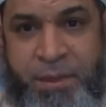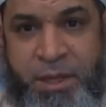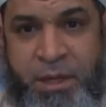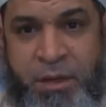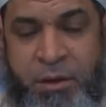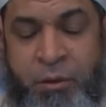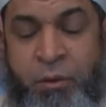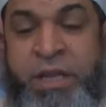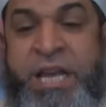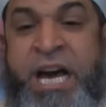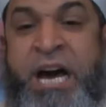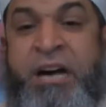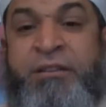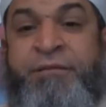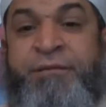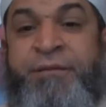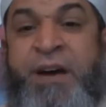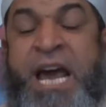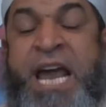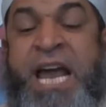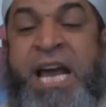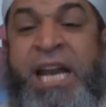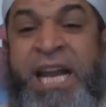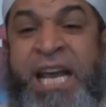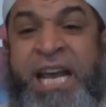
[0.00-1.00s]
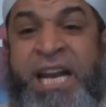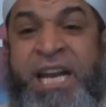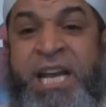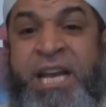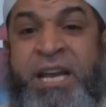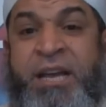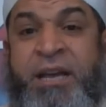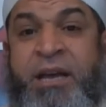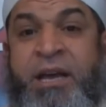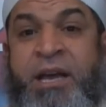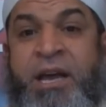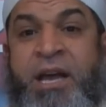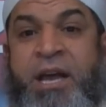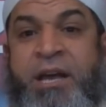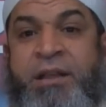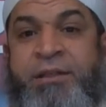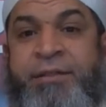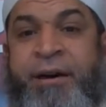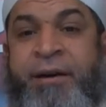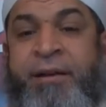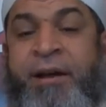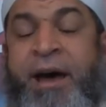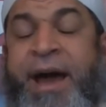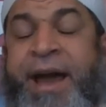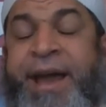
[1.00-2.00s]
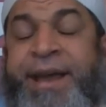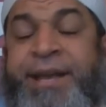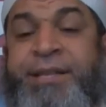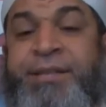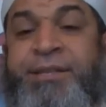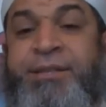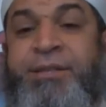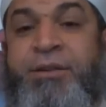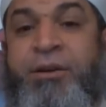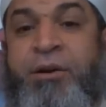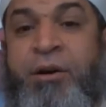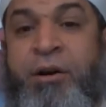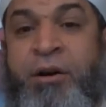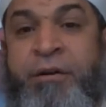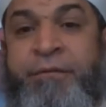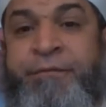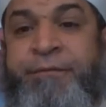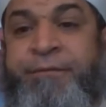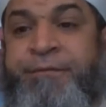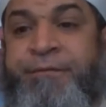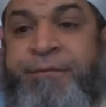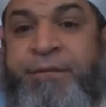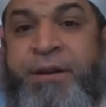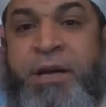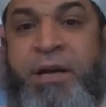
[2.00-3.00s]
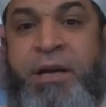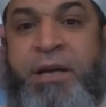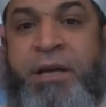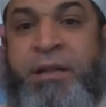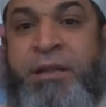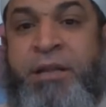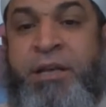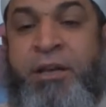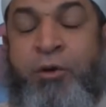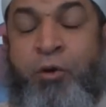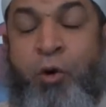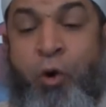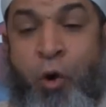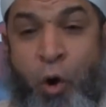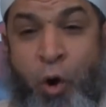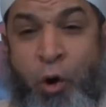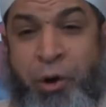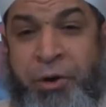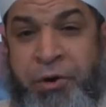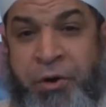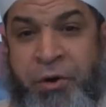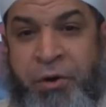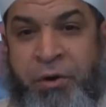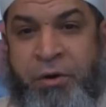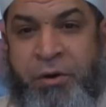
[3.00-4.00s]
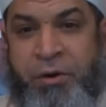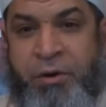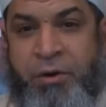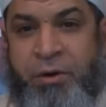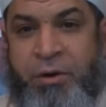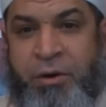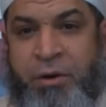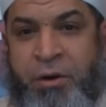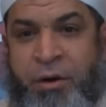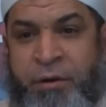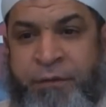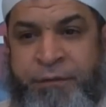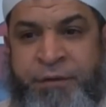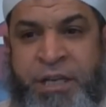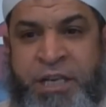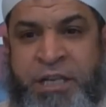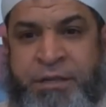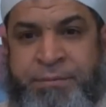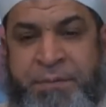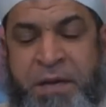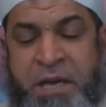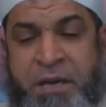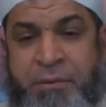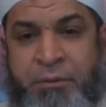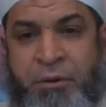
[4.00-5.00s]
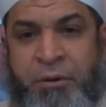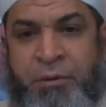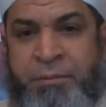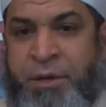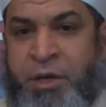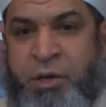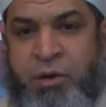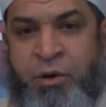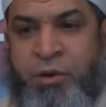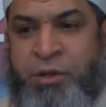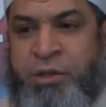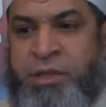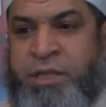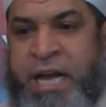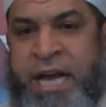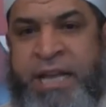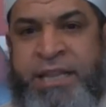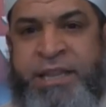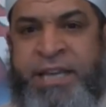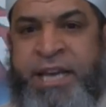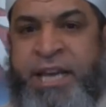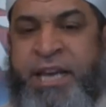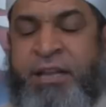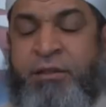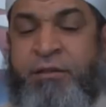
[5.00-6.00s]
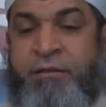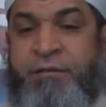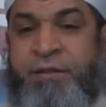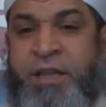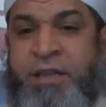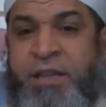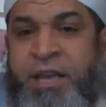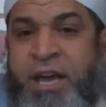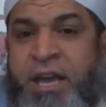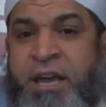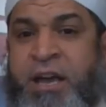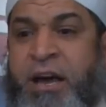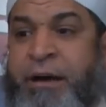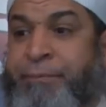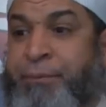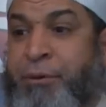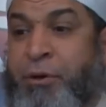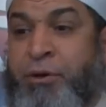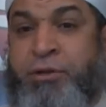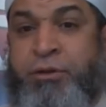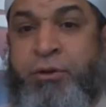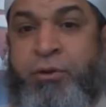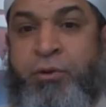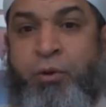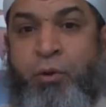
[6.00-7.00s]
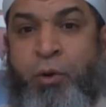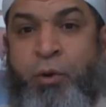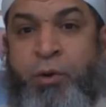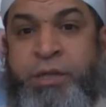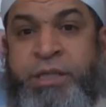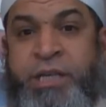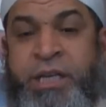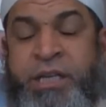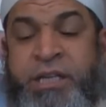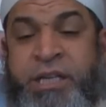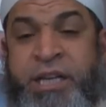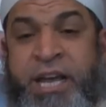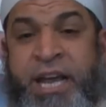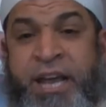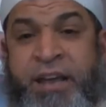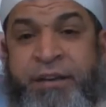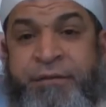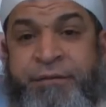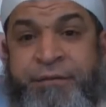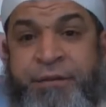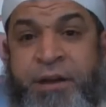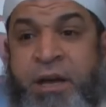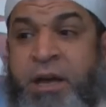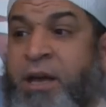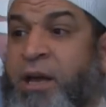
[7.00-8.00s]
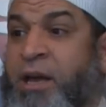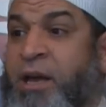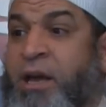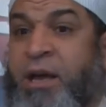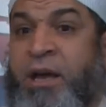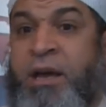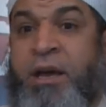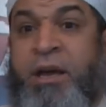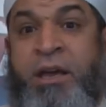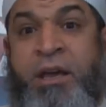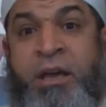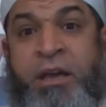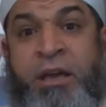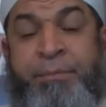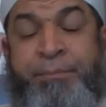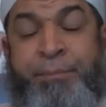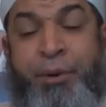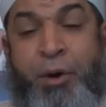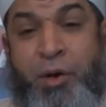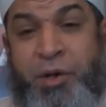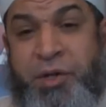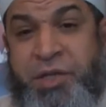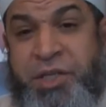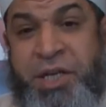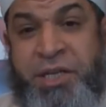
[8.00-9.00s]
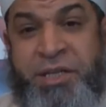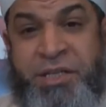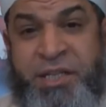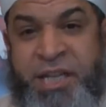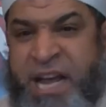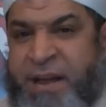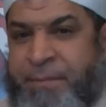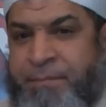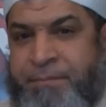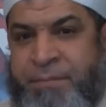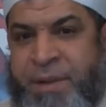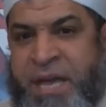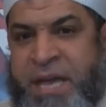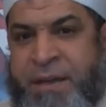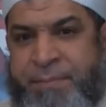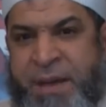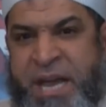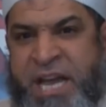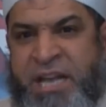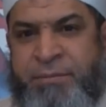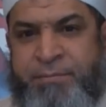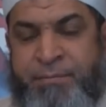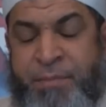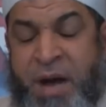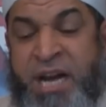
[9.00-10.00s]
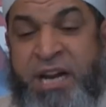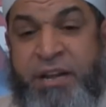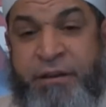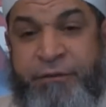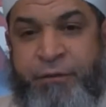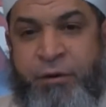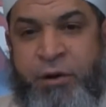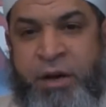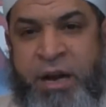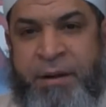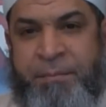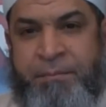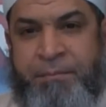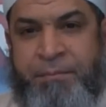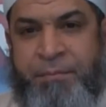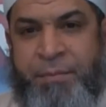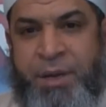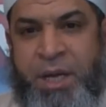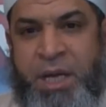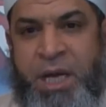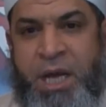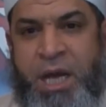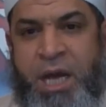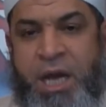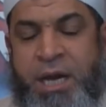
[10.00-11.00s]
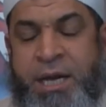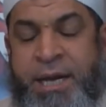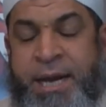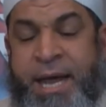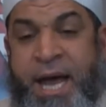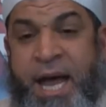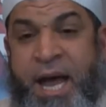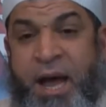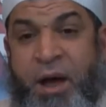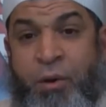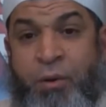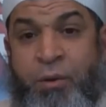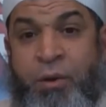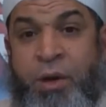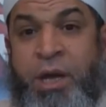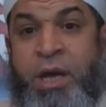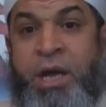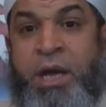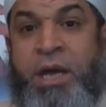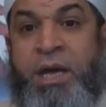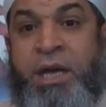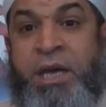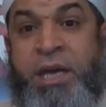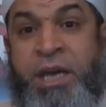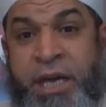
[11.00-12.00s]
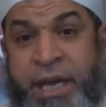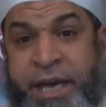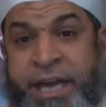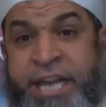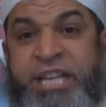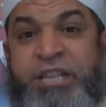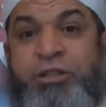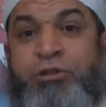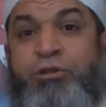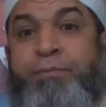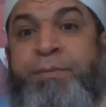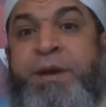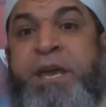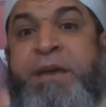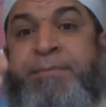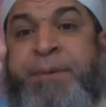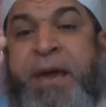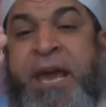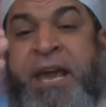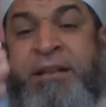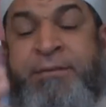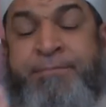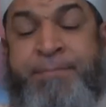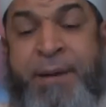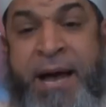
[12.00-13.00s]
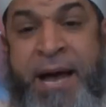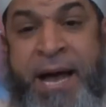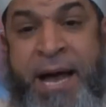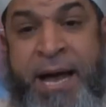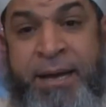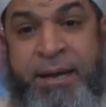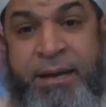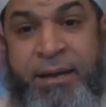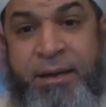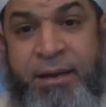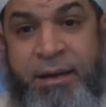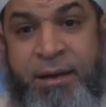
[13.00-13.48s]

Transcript: without violating the rights of the owner of these people. Because at the end of the day, a person who owns a slave, he purchased him, he paid money for him. Now, he is to be paid back